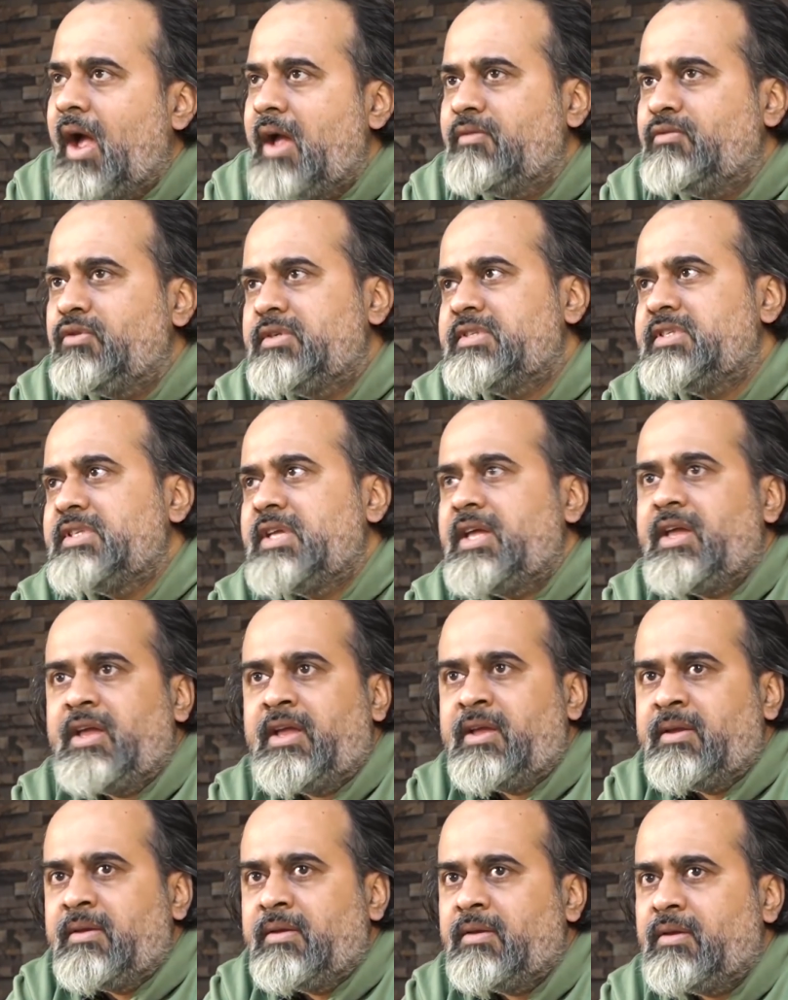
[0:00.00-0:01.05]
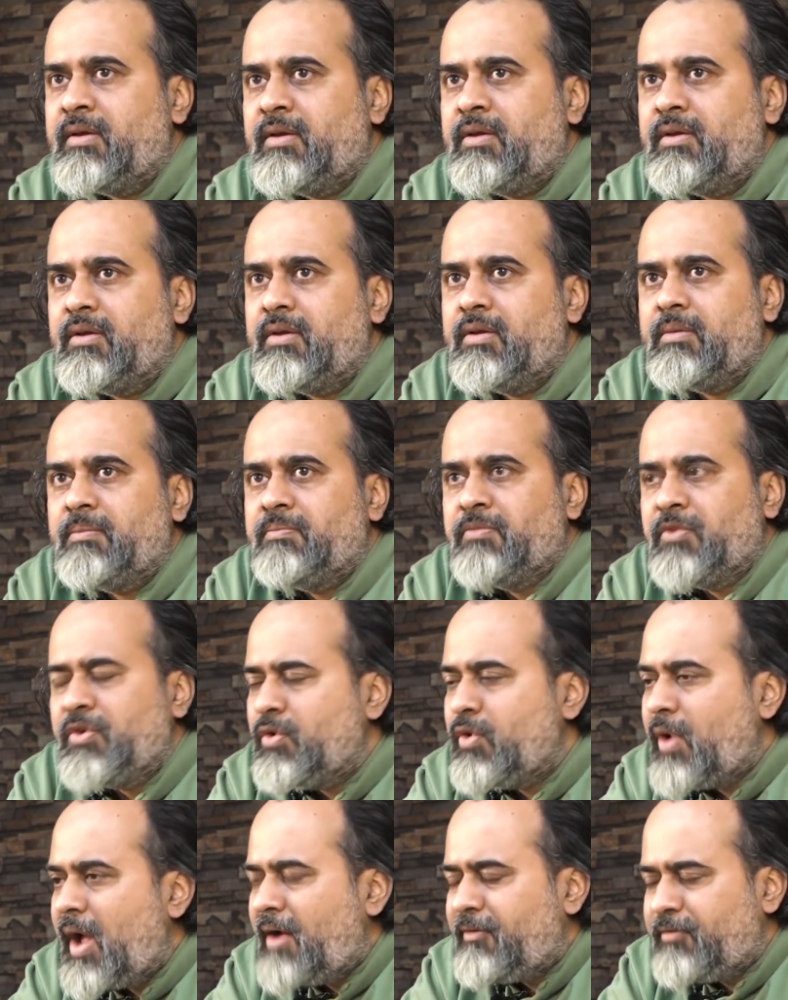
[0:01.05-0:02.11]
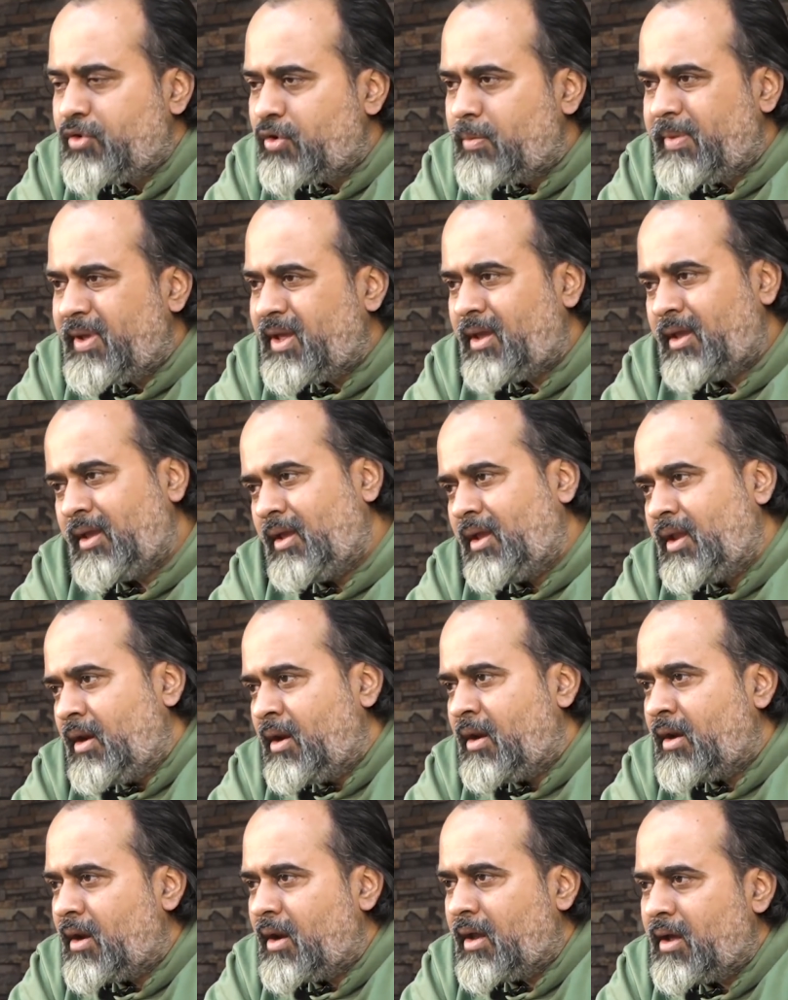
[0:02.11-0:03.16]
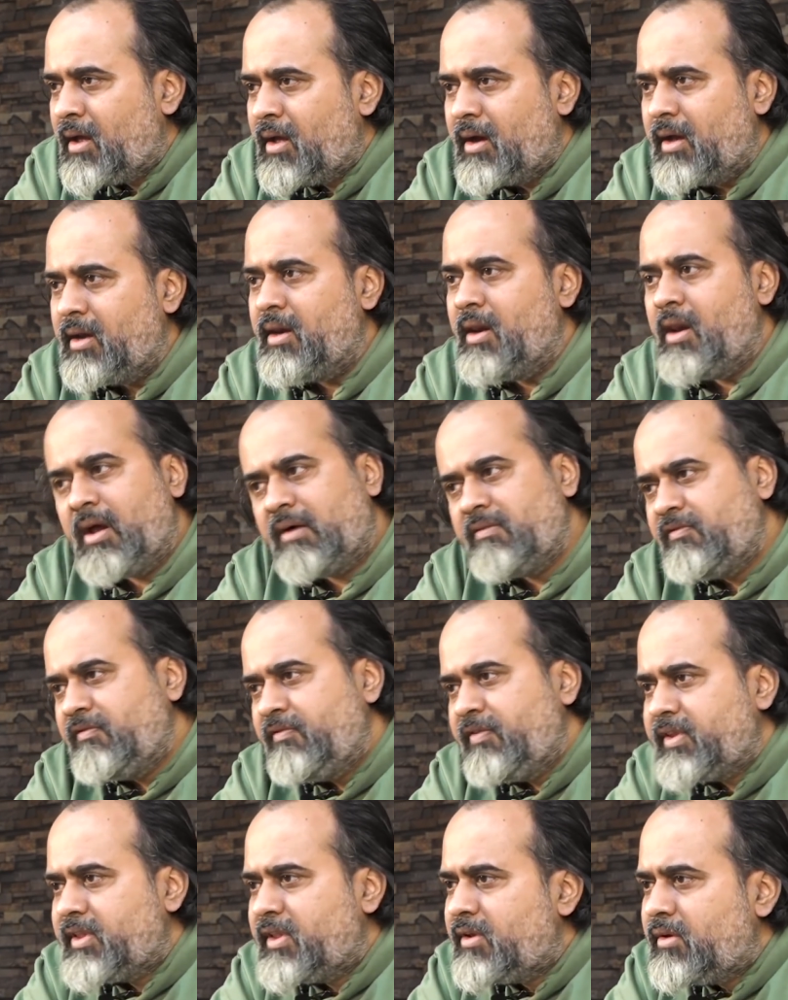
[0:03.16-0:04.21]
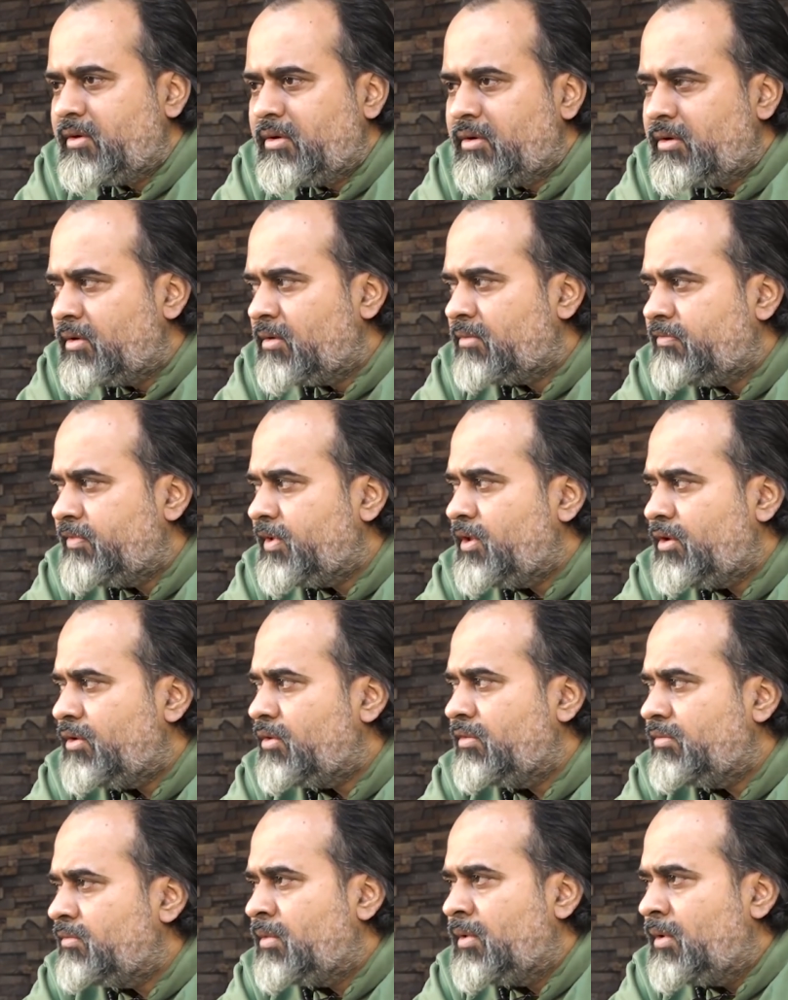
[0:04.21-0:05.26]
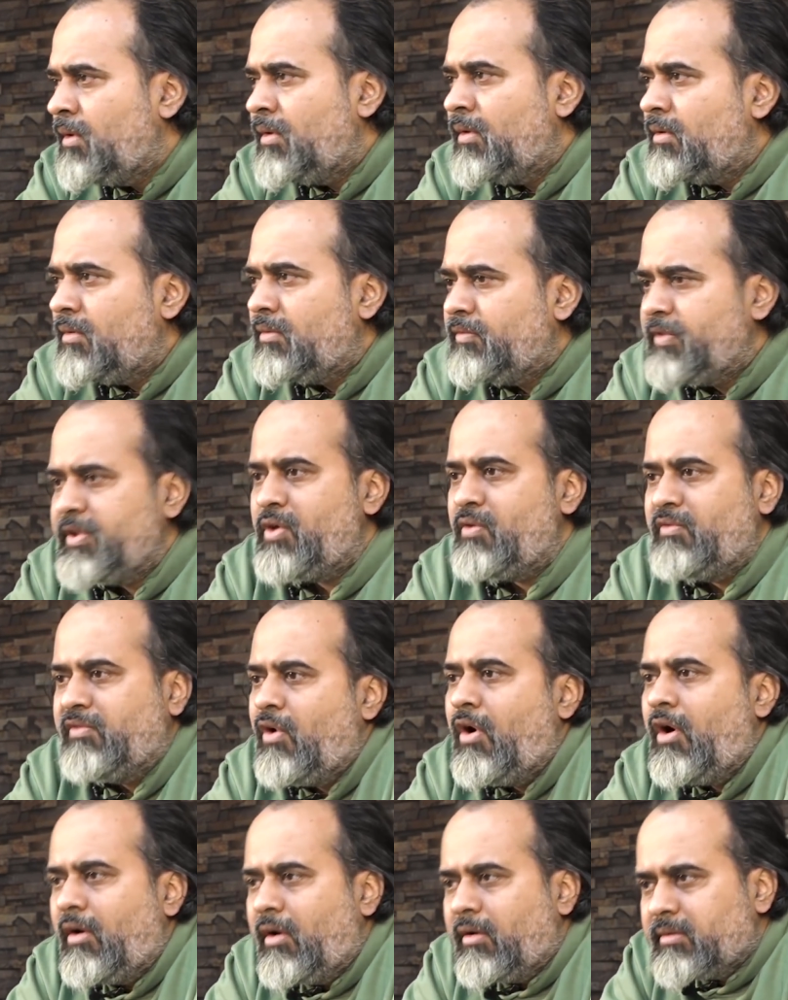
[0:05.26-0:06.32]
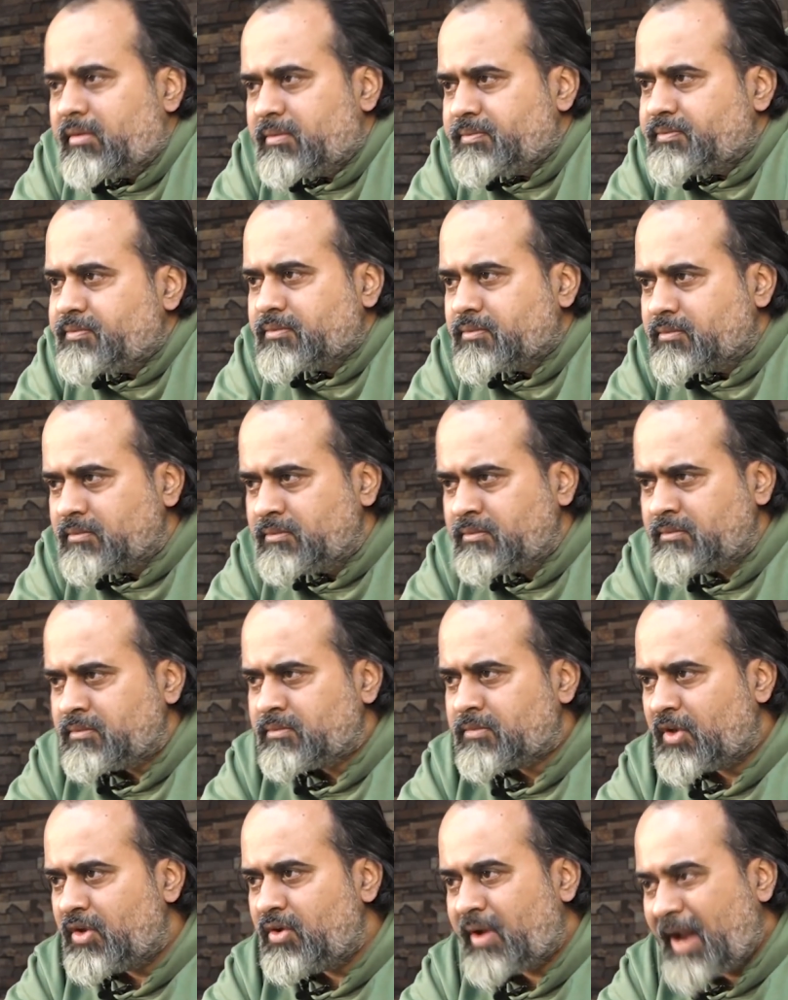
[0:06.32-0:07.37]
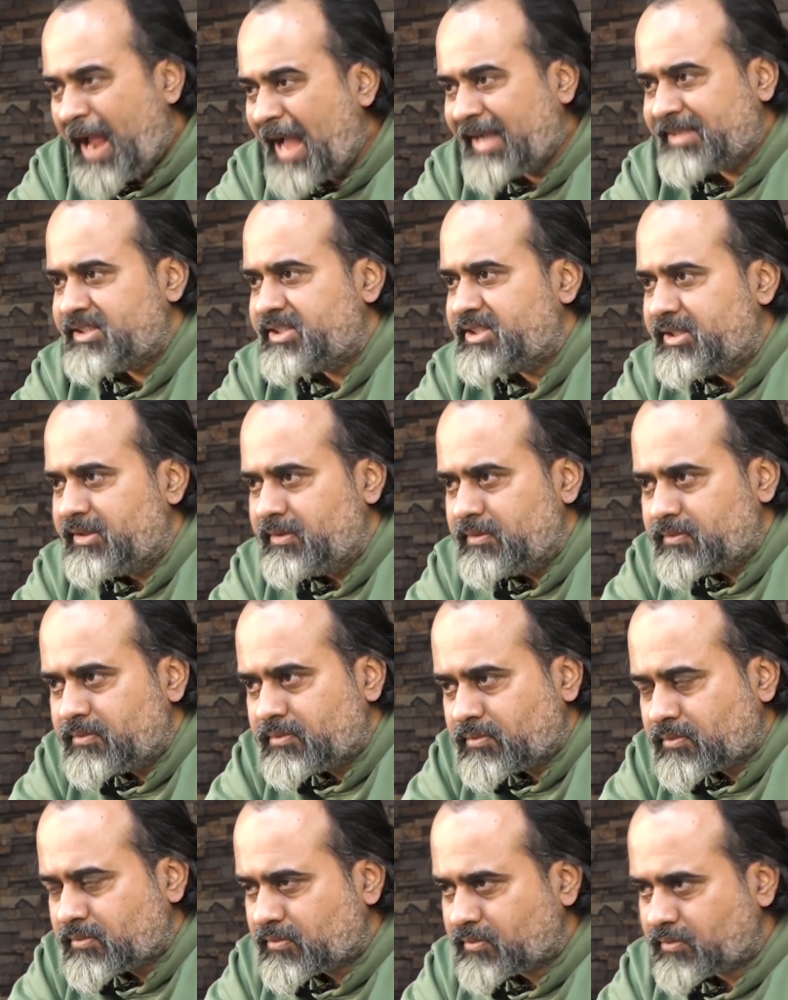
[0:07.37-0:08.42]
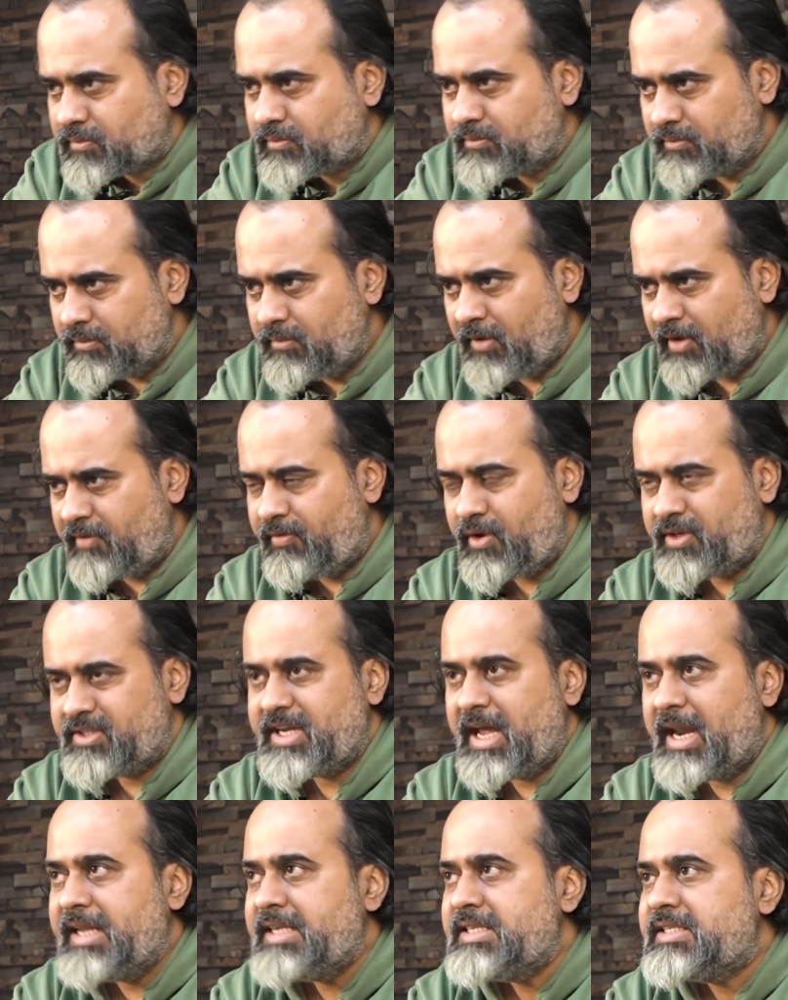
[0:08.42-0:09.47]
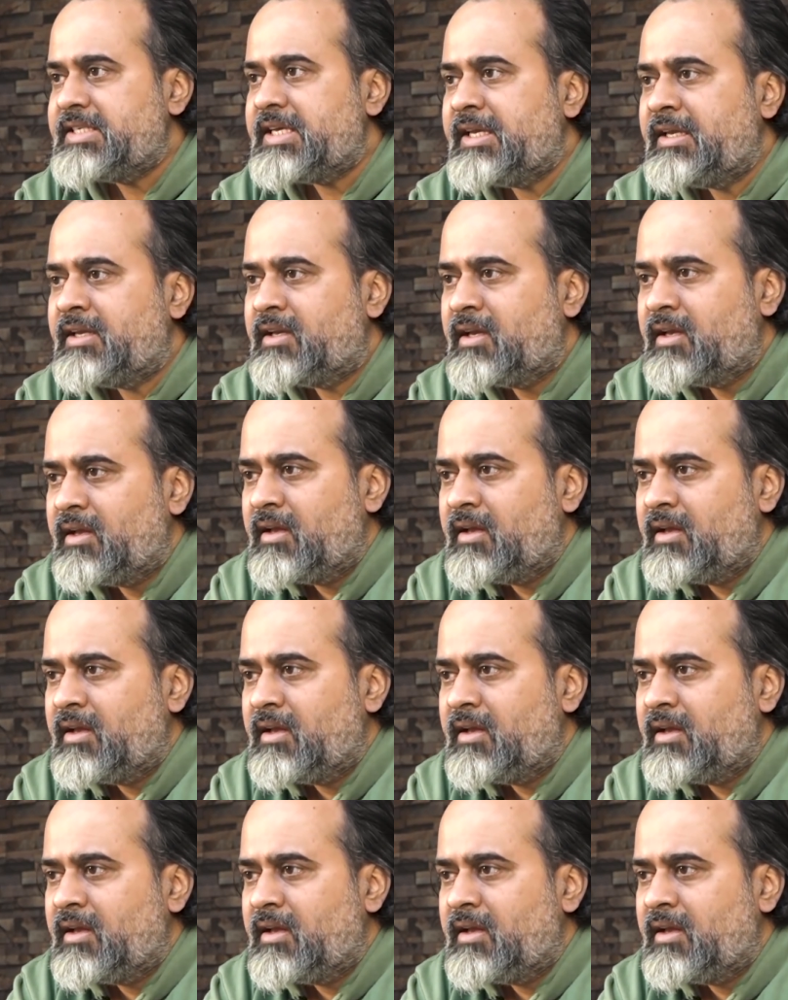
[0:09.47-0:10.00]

I would say you have to be in love with your with your with your war, hmm? your action. Hmm? If you're challenging